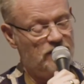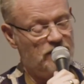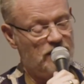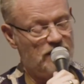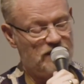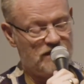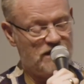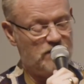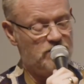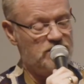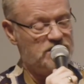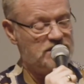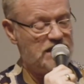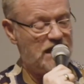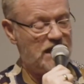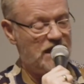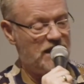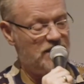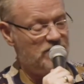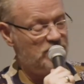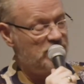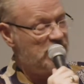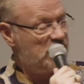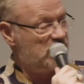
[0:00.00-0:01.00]
th- there was that
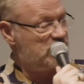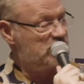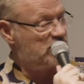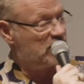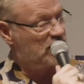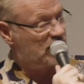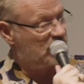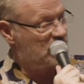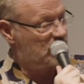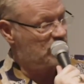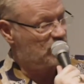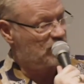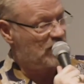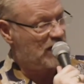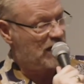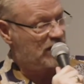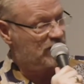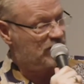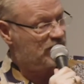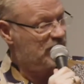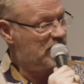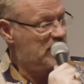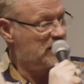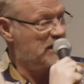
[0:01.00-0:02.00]
immediate
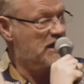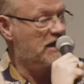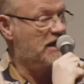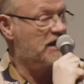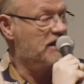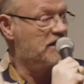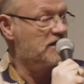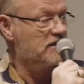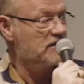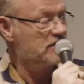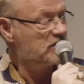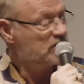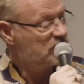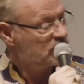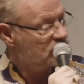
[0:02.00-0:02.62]
camaraderie there.